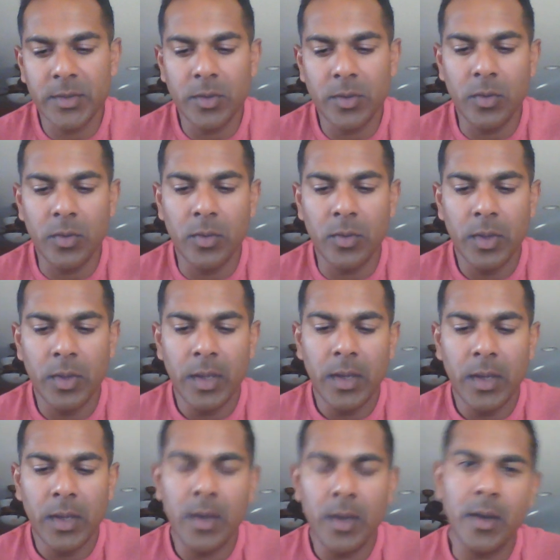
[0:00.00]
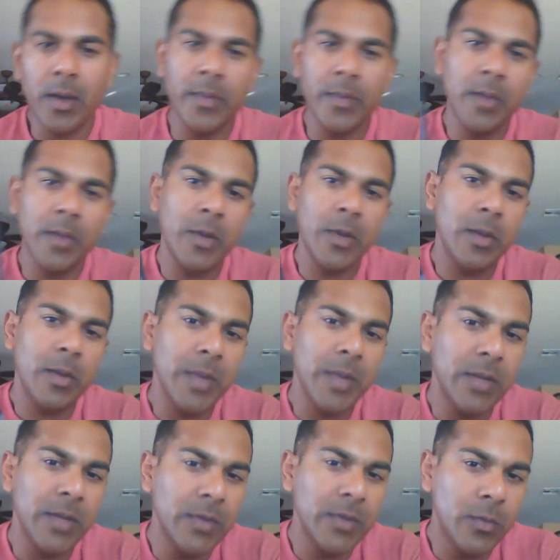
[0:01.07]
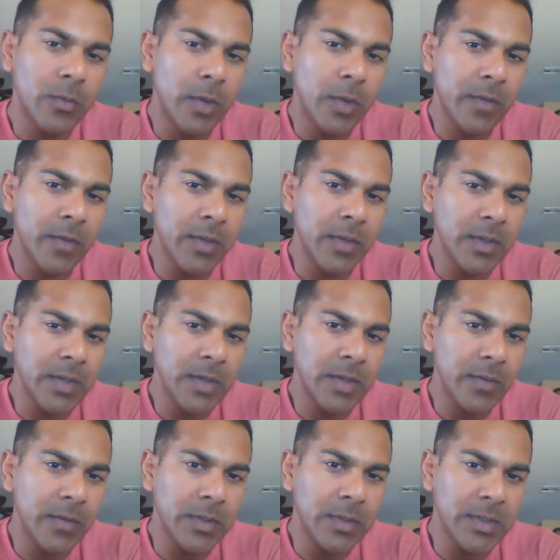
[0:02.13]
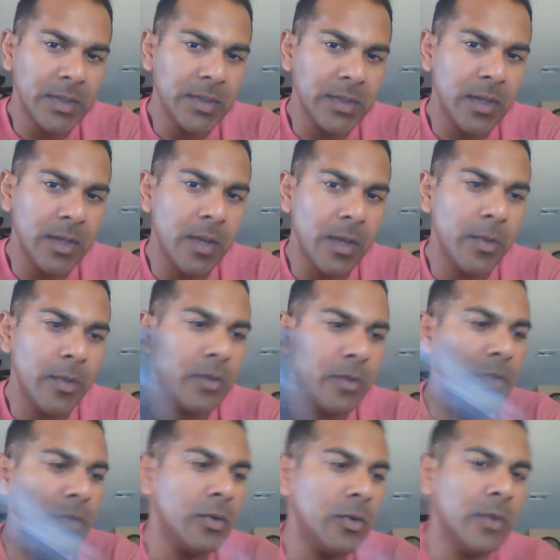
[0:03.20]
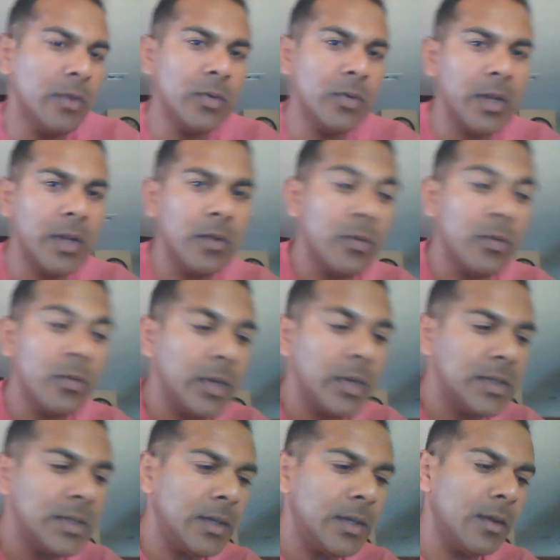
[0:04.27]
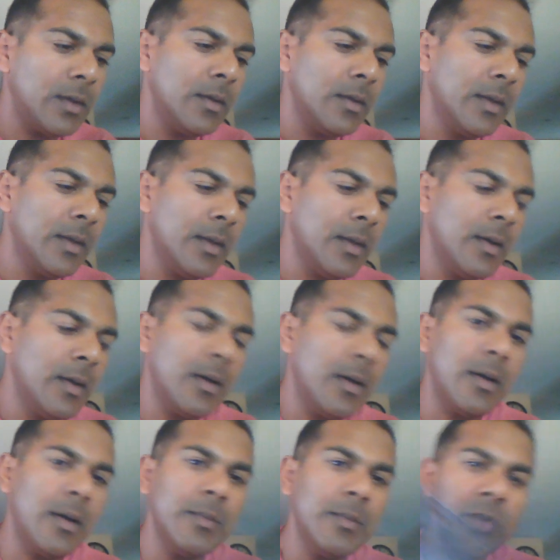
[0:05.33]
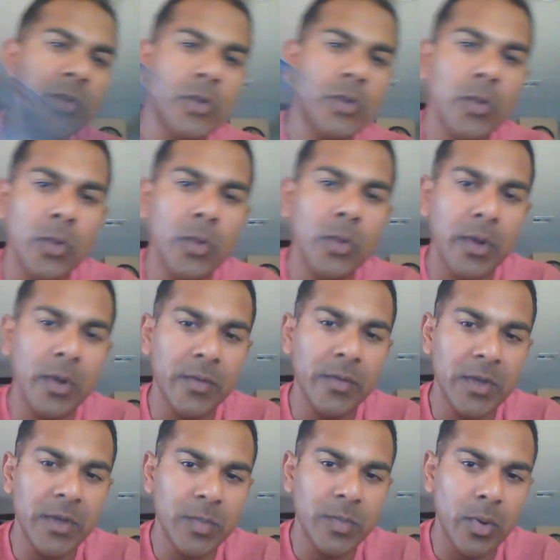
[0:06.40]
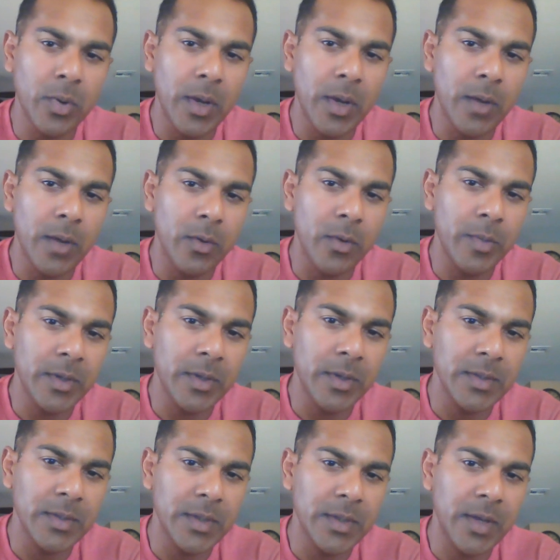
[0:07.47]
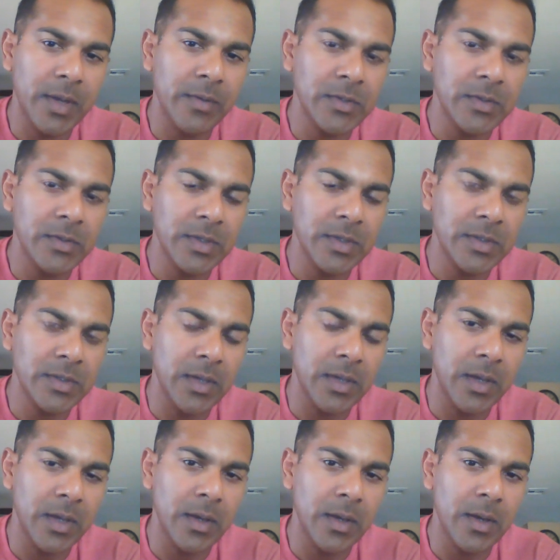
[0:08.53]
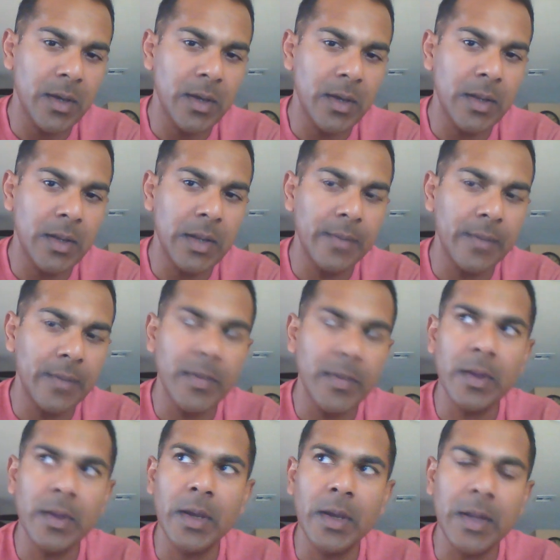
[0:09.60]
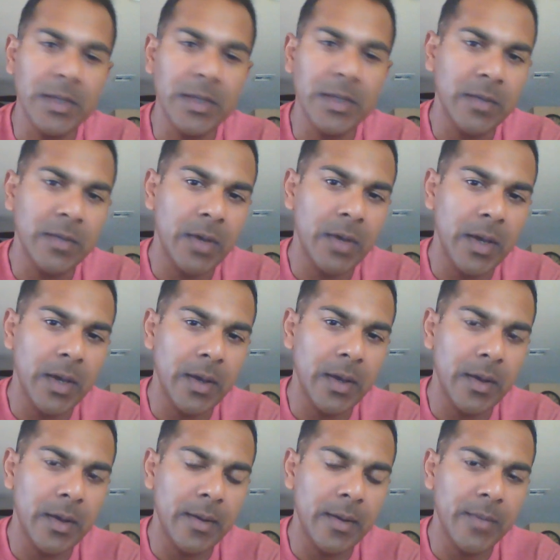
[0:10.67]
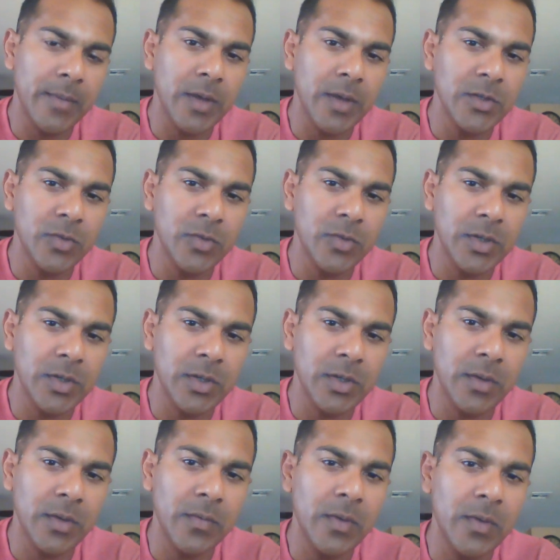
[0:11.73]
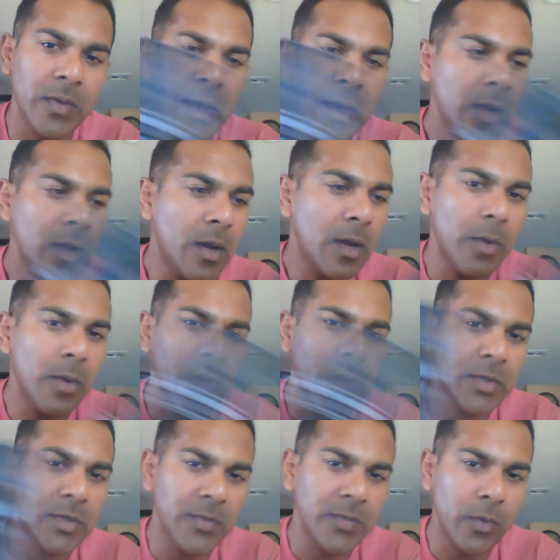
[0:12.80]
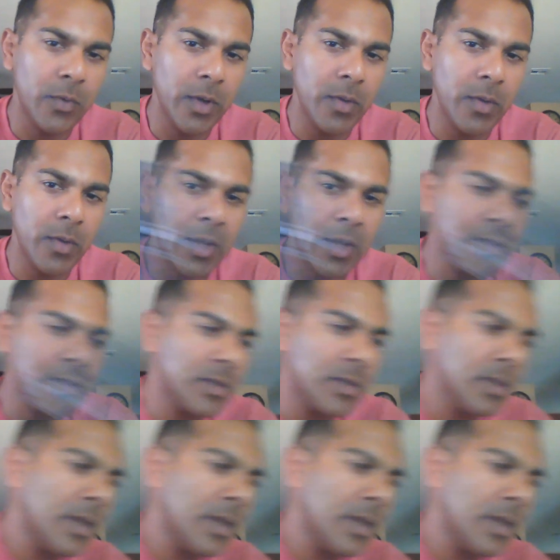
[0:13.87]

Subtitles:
So they recommend every one of these every 6 kilometers during training or racing. Two of these per hour, because they have it's a less of a concentration of carbohydrates, 40 grams,